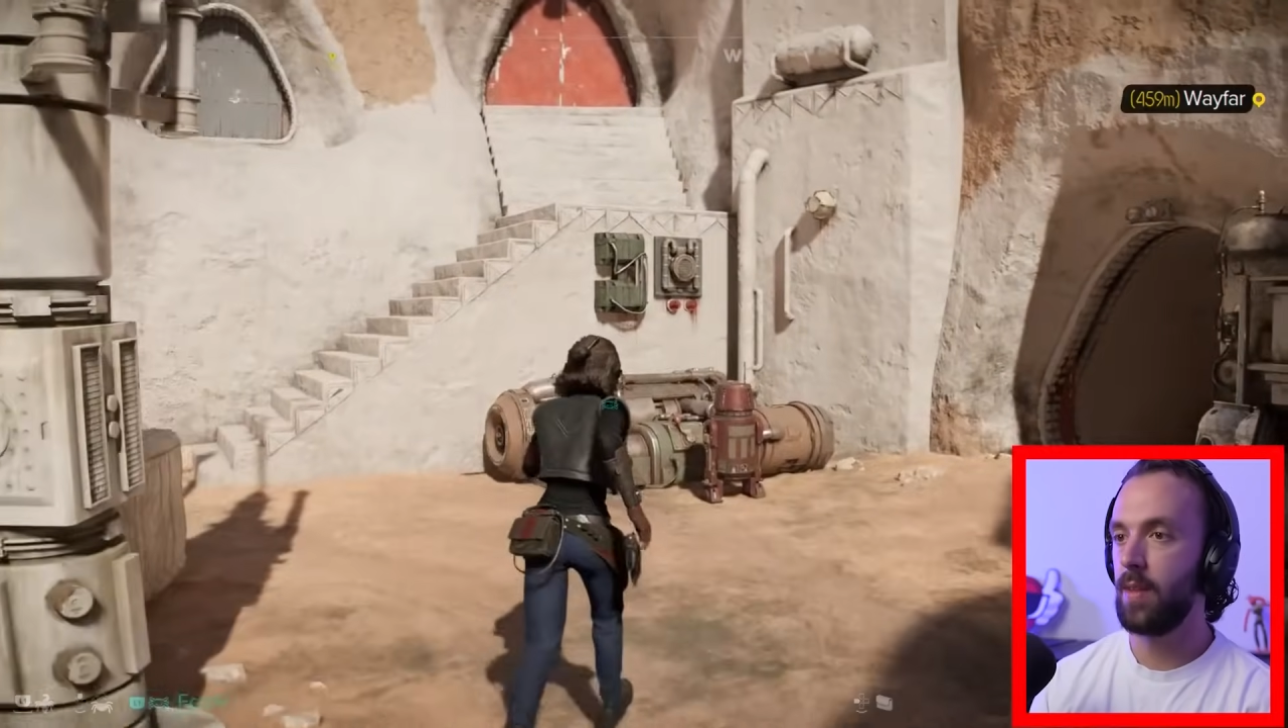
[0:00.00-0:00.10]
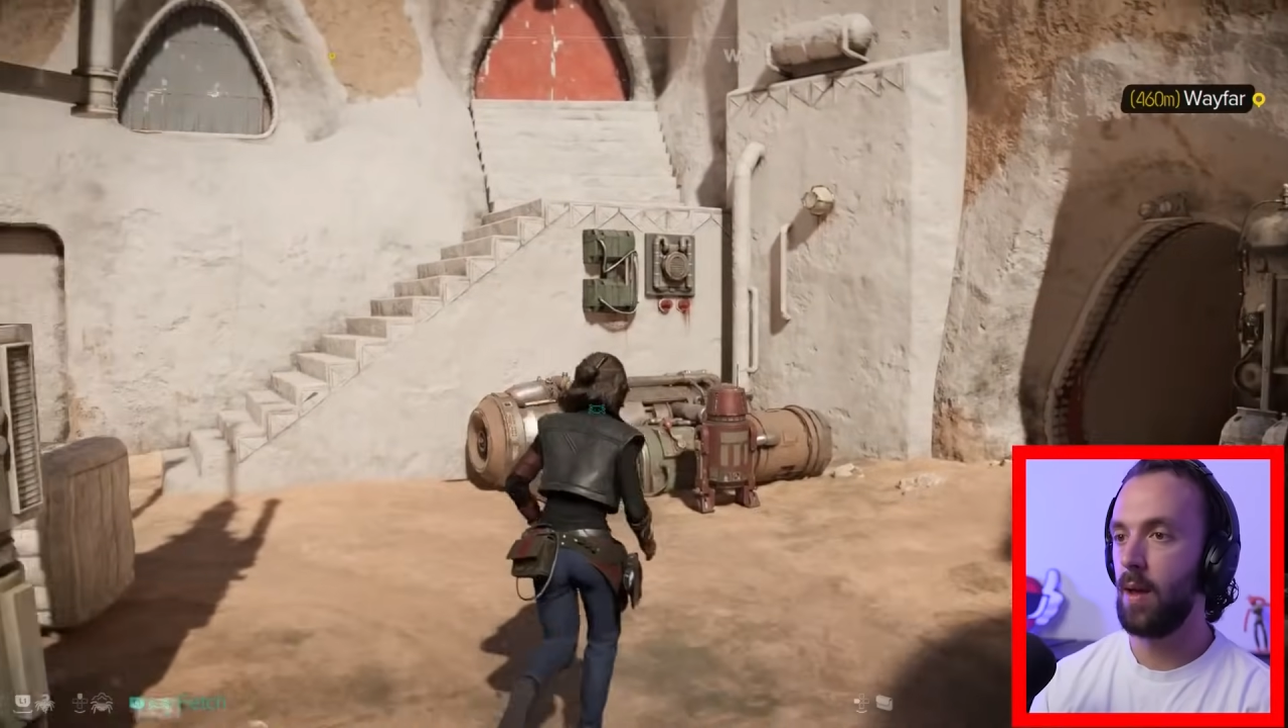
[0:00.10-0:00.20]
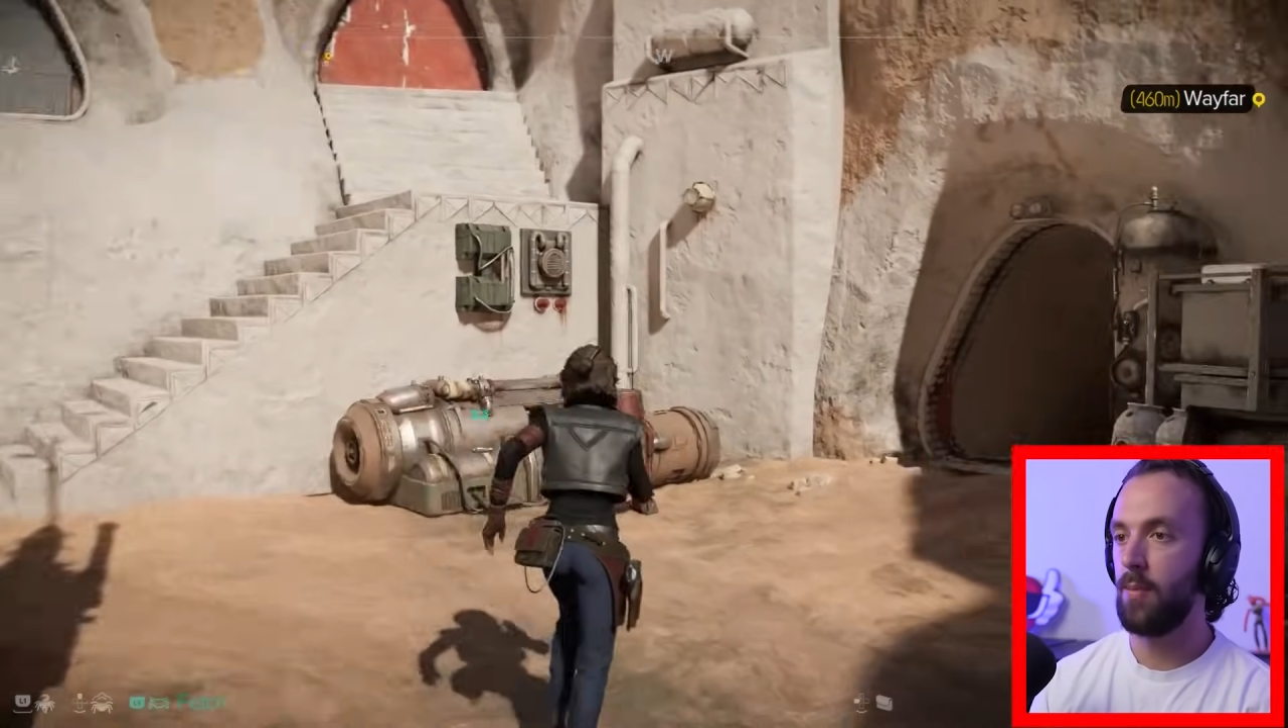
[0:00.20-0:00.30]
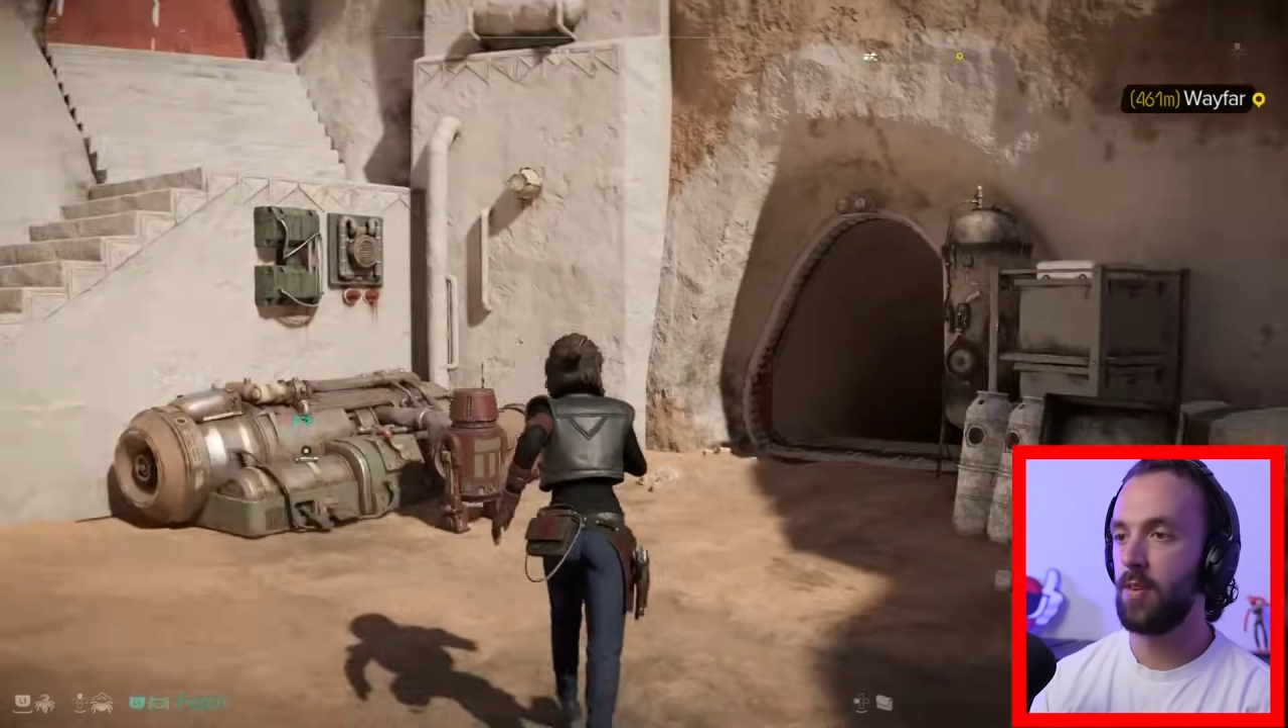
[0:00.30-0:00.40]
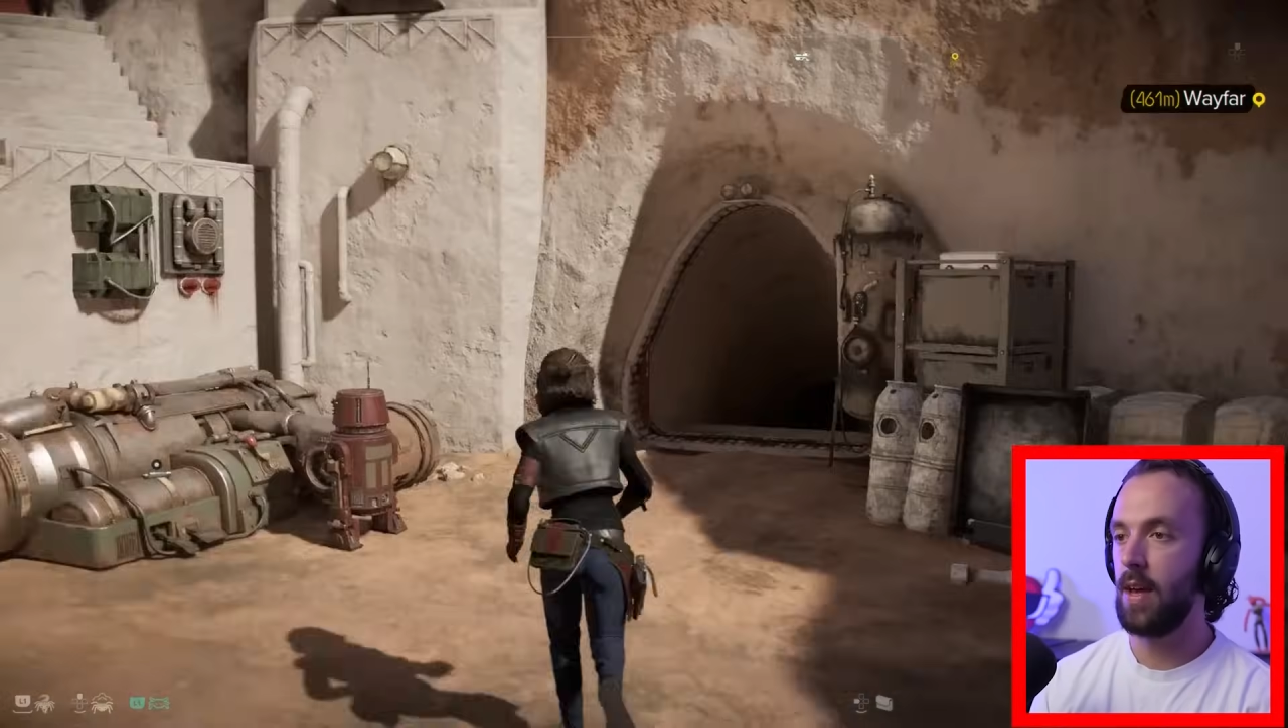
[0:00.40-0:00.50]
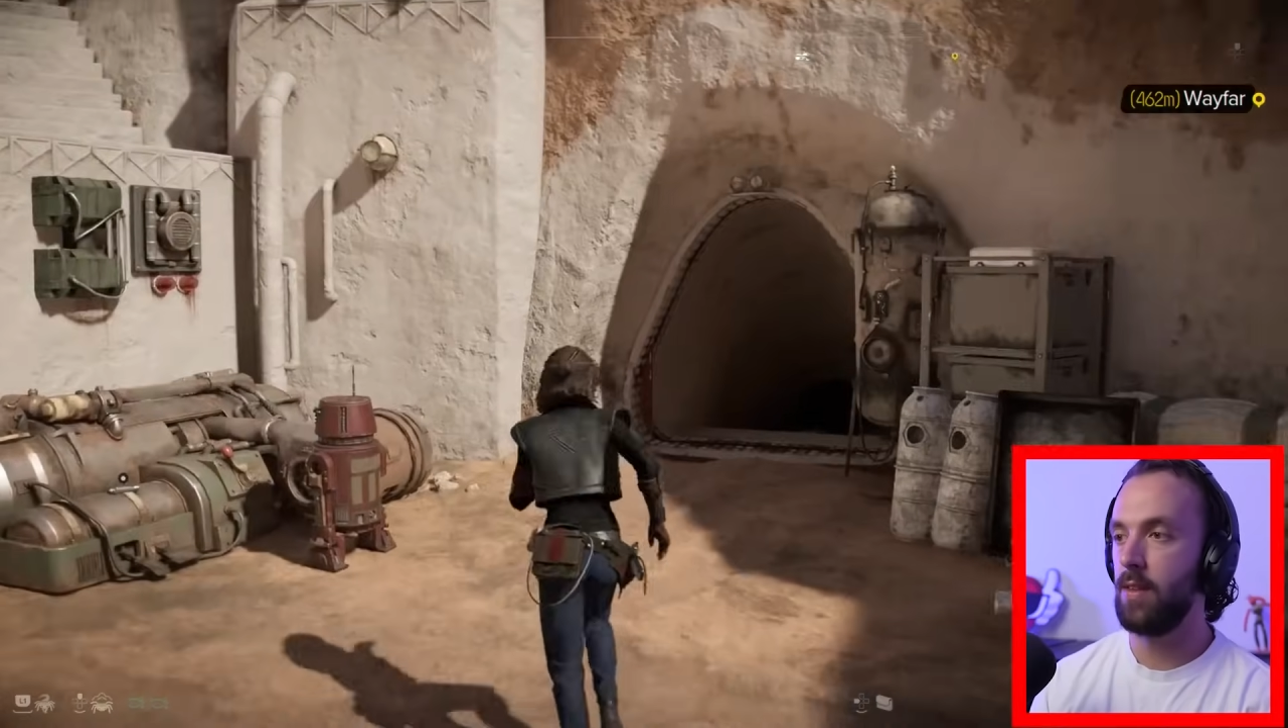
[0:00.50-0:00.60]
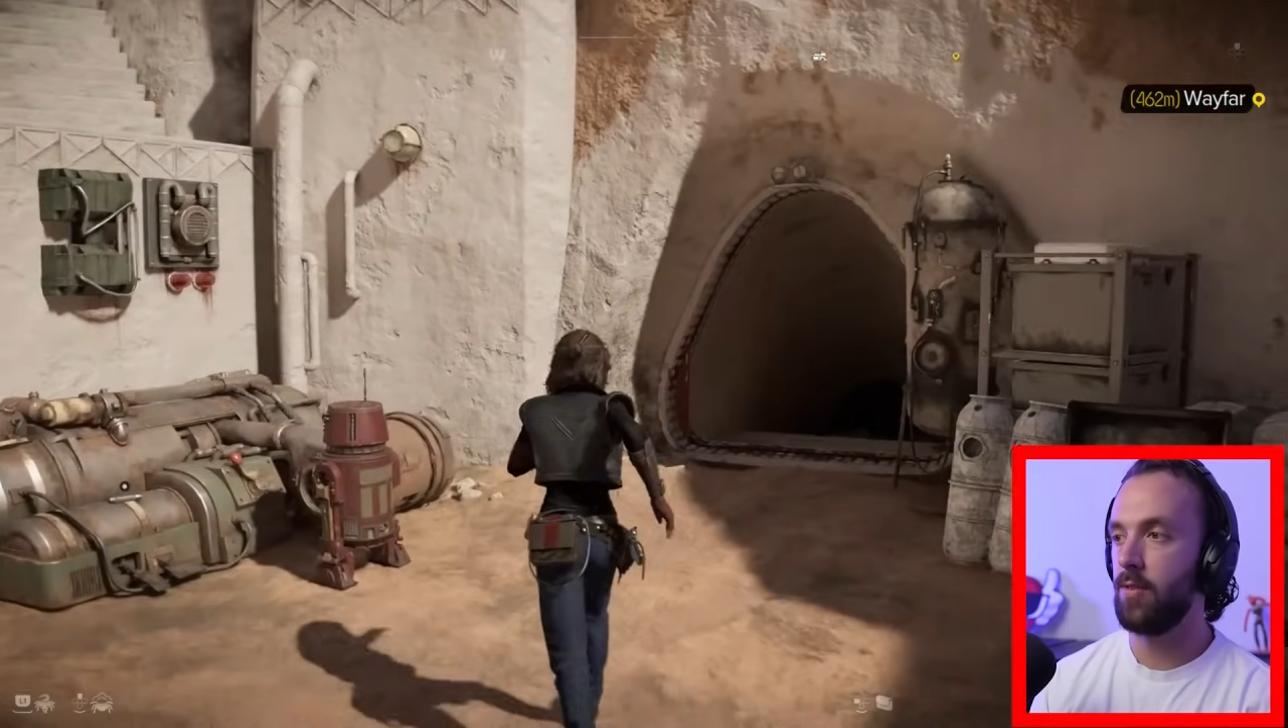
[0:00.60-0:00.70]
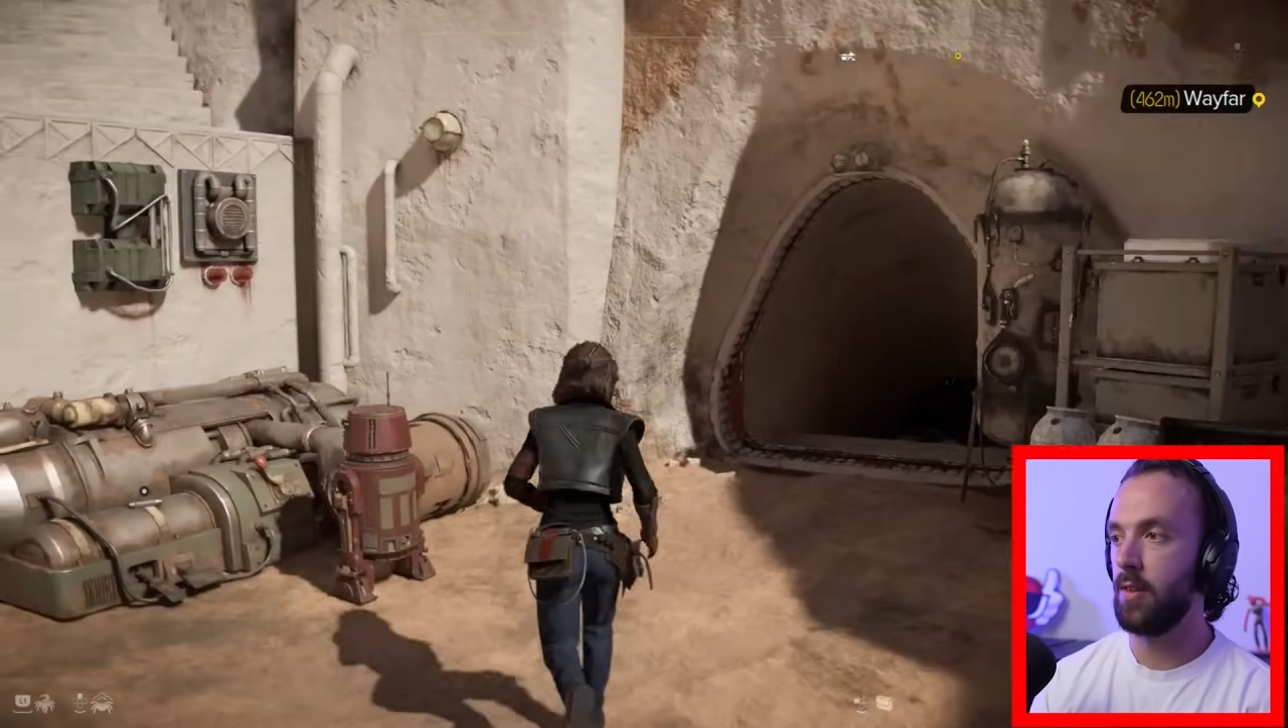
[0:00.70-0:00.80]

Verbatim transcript: I'm saying this